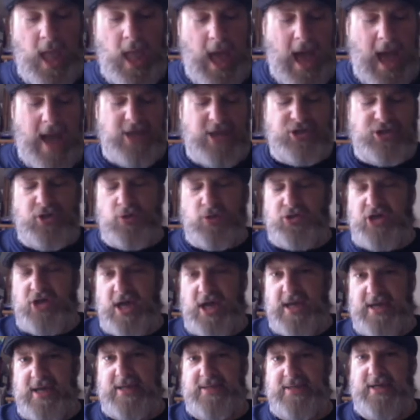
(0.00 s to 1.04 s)
I
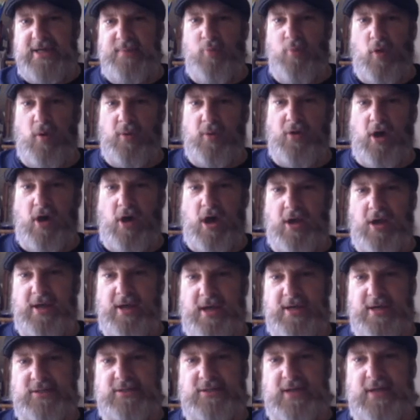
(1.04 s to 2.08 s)
associate E.T. more with
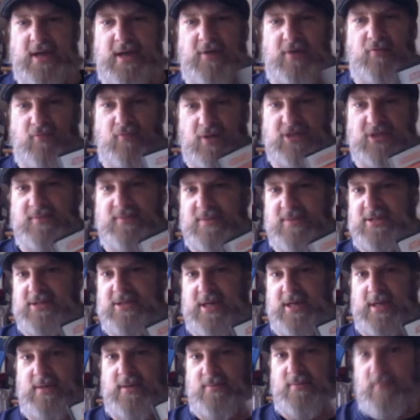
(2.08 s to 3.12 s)
holidays, like Christmas
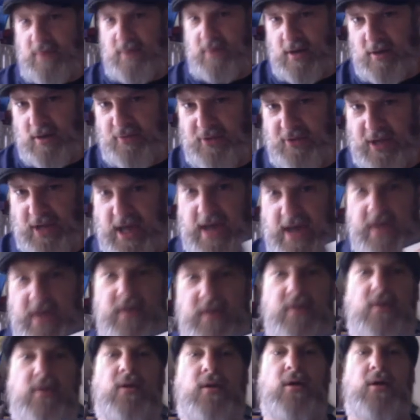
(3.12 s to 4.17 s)
and, you know, the like.
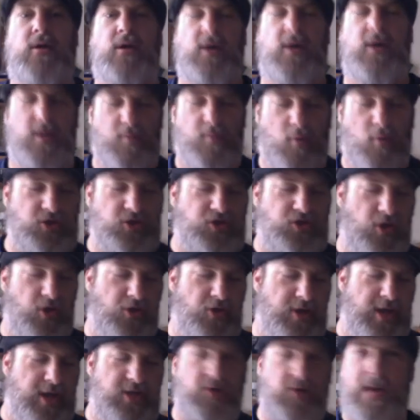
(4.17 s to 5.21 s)
More so
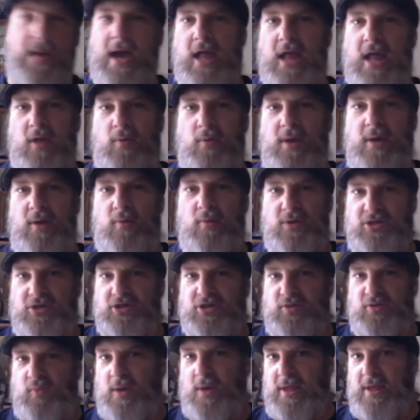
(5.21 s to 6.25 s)
than I do Halloween, which
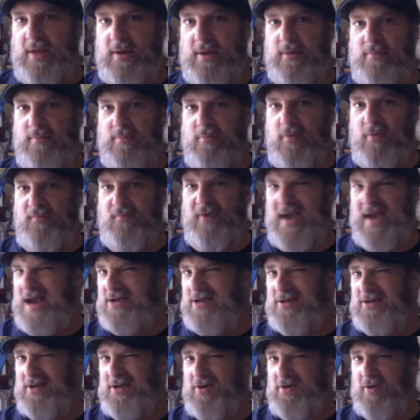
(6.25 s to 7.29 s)
is when the movie
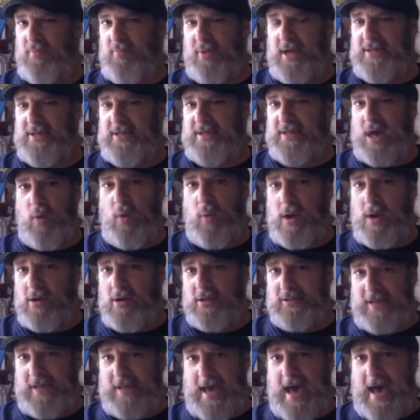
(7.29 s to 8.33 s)
actually took place. How weird
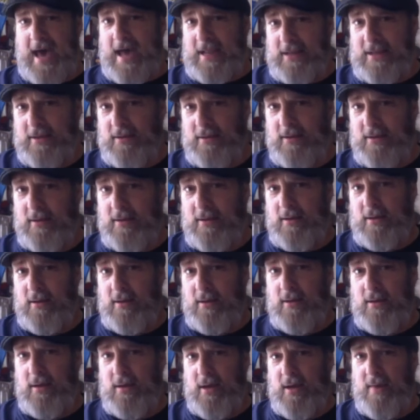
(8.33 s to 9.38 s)
is that?
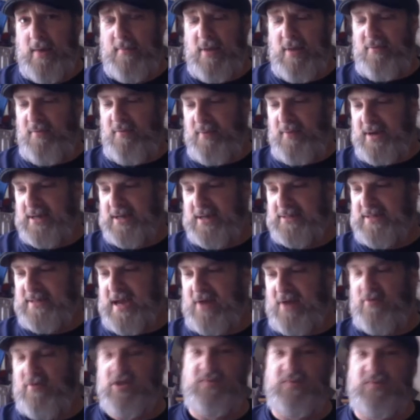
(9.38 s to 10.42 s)
Maybe because
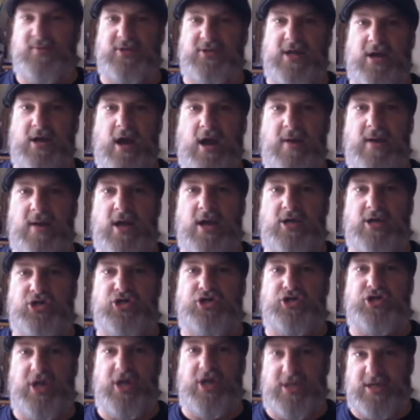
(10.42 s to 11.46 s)
that Christmas I got a
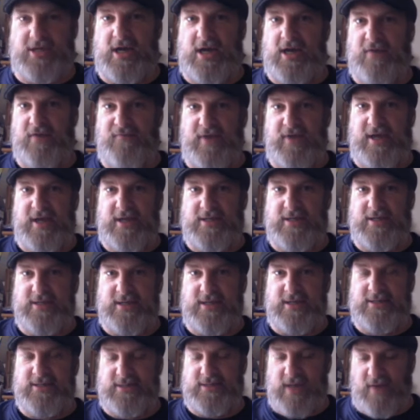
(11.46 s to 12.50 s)
shit ton of
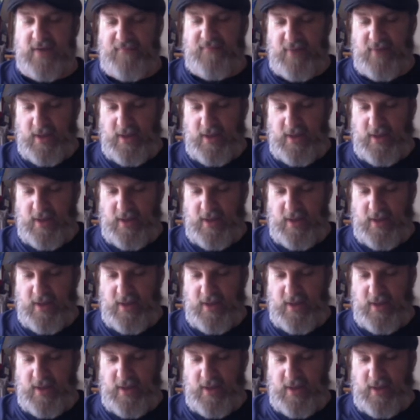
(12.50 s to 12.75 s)
E.T. stuff.